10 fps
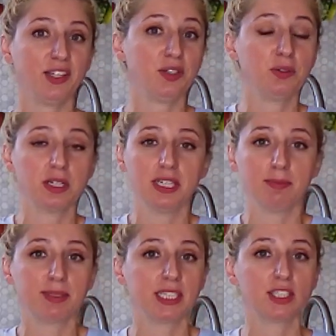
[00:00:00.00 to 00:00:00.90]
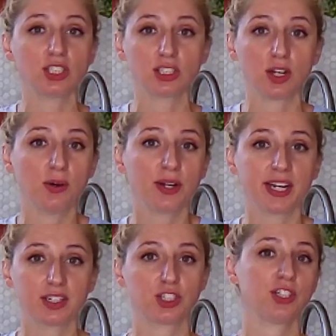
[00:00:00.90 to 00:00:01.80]
a eucalyptus
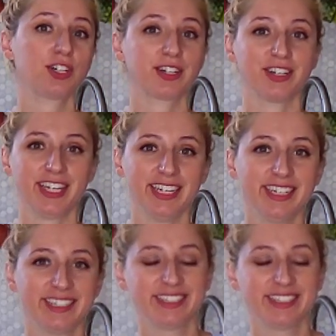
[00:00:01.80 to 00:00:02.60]
coconut sugar cookie.